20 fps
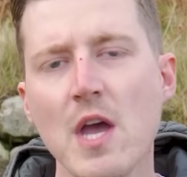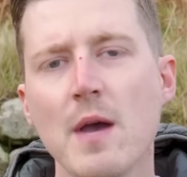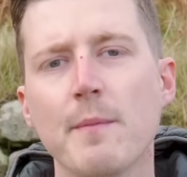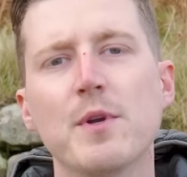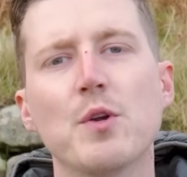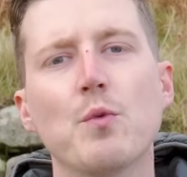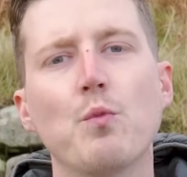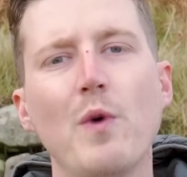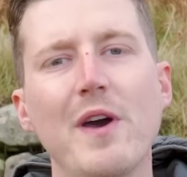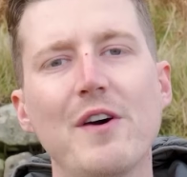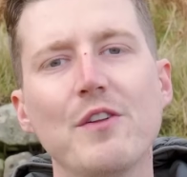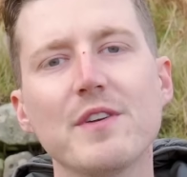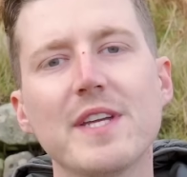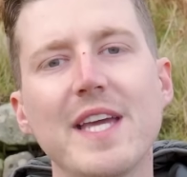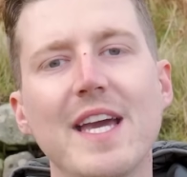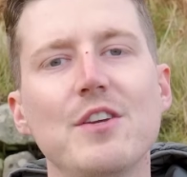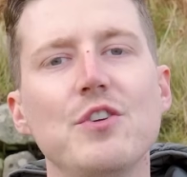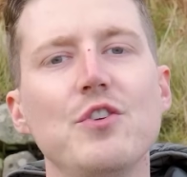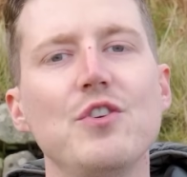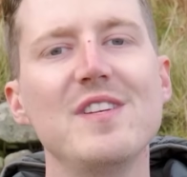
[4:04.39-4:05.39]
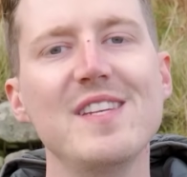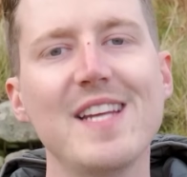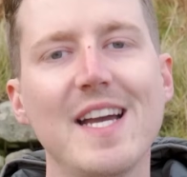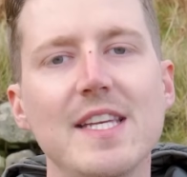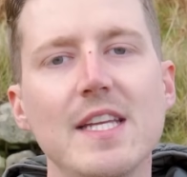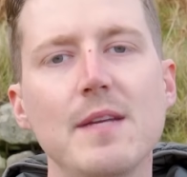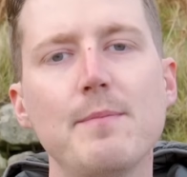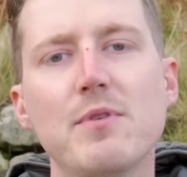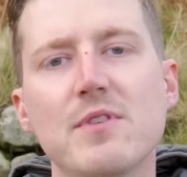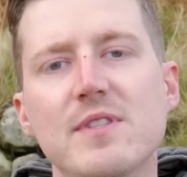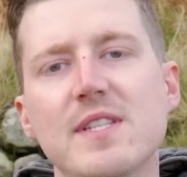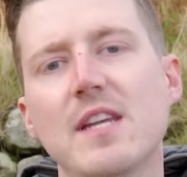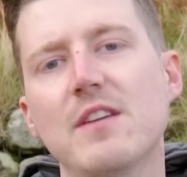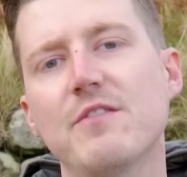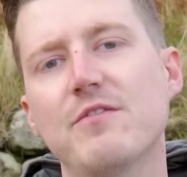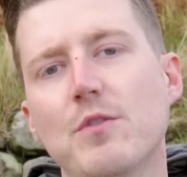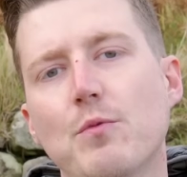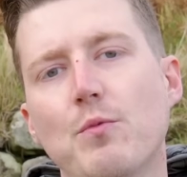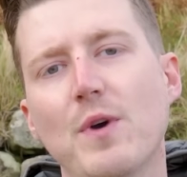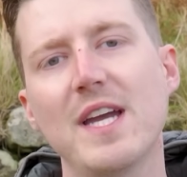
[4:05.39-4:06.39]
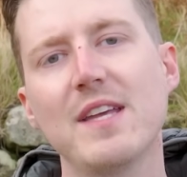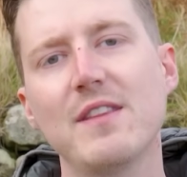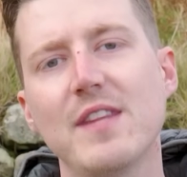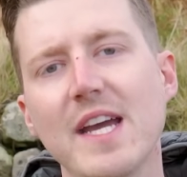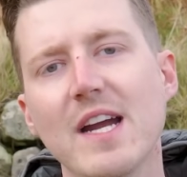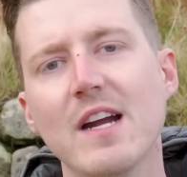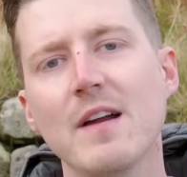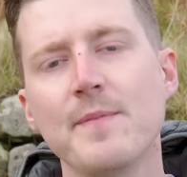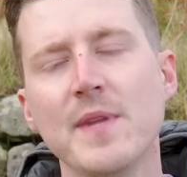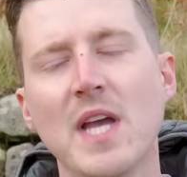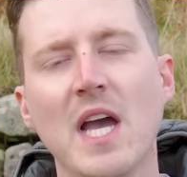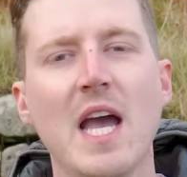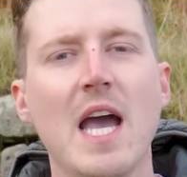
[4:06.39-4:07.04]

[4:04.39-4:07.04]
but it will get you 90% of the way there